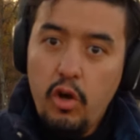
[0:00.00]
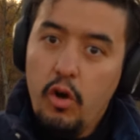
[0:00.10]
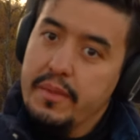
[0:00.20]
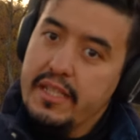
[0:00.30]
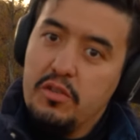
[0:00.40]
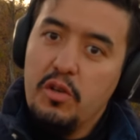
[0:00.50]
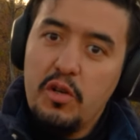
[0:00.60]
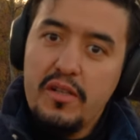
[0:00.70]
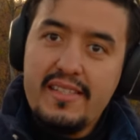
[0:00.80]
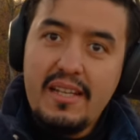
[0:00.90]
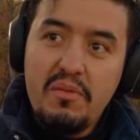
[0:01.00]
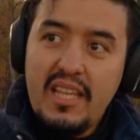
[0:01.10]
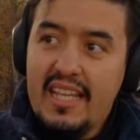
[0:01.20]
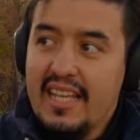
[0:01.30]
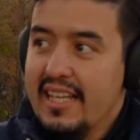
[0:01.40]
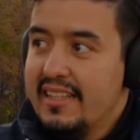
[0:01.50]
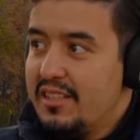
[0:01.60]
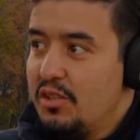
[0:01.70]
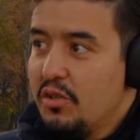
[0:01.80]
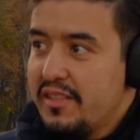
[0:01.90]
hope that you learned something,
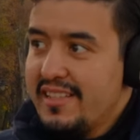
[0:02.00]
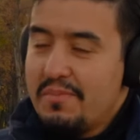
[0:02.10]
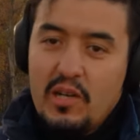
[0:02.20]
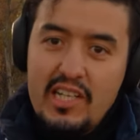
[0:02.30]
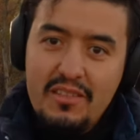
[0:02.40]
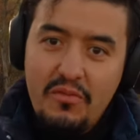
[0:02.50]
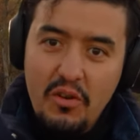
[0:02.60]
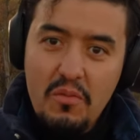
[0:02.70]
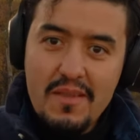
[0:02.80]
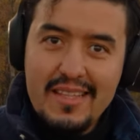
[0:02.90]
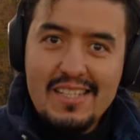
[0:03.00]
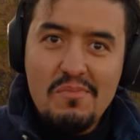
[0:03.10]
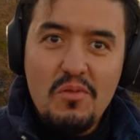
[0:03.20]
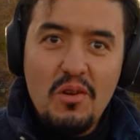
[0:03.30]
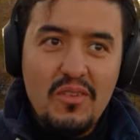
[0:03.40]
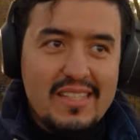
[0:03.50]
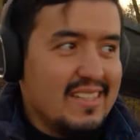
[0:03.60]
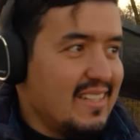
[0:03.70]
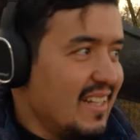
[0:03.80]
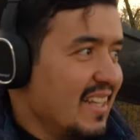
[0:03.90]
that you got inspired from this beautiful
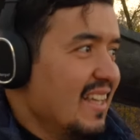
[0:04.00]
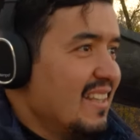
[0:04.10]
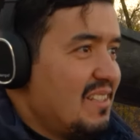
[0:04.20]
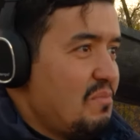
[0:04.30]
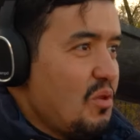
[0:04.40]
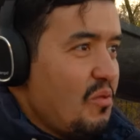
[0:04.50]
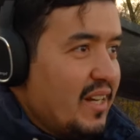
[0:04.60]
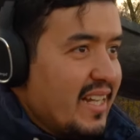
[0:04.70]
city, this beautiful